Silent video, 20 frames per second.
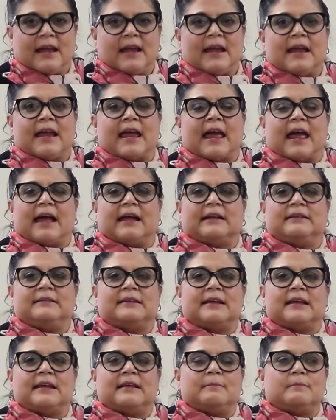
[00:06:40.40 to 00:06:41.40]
And
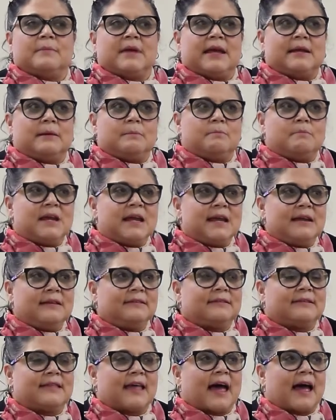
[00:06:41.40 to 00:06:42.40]
it
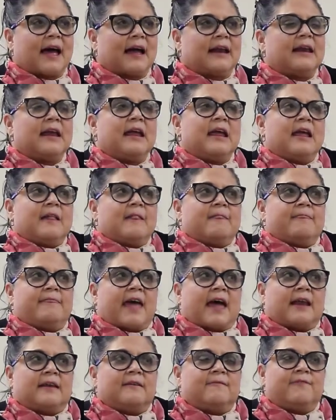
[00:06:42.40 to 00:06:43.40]
means that
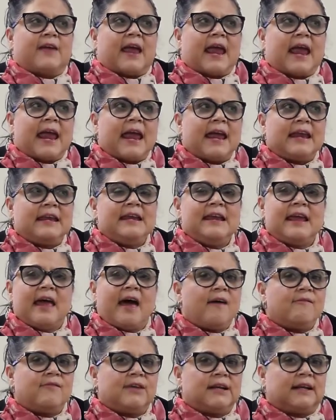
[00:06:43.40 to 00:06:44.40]
if any
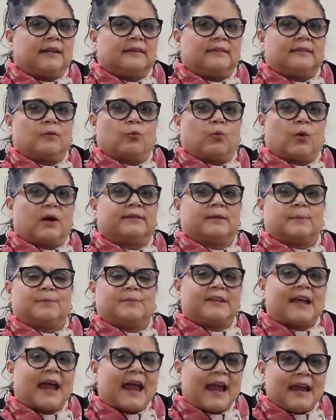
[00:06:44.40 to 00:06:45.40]
evidence was
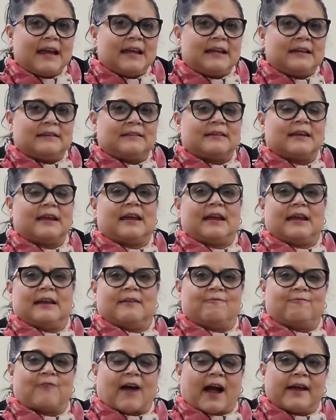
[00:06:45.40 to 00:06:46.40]
obtained
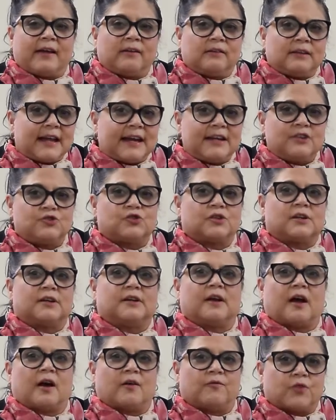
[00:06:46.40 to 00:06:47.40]
in
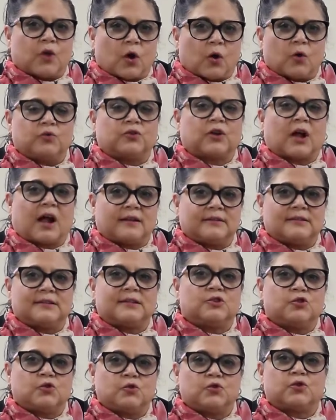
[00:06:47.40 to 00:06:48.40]
violation of those
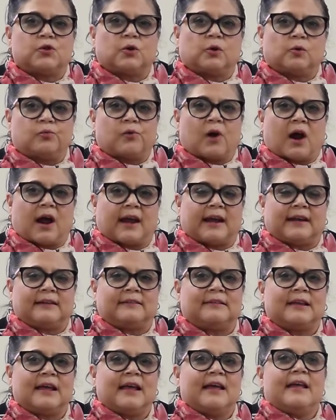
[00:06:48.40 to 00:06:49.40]
constitutional
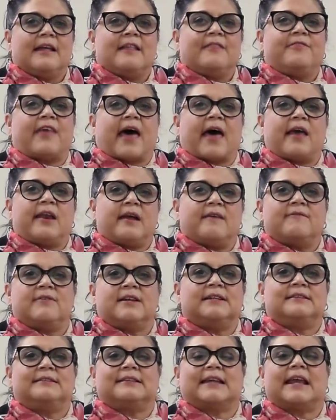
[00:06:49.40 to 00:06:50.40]
rights, that
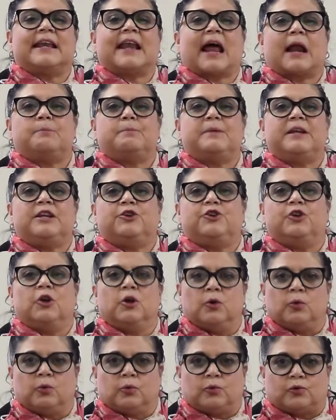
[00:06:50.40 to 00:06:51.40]
evidence cannot be
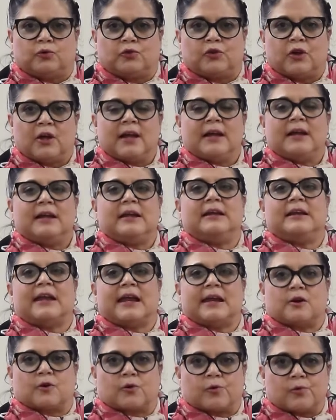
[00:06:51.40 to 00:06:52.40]
used in
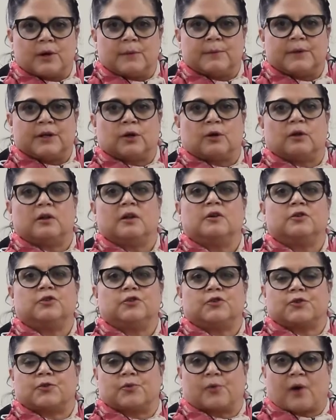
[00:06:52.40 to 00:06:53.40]
a criminal
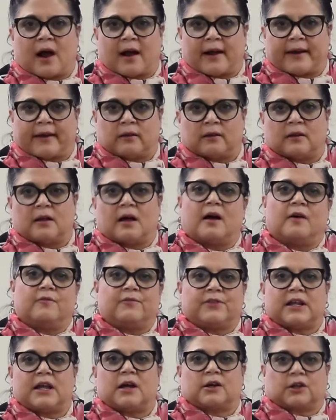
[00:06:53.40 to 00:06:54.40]
trial of
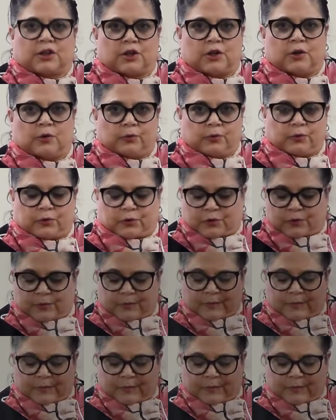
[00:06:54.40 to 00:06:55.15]
the accused.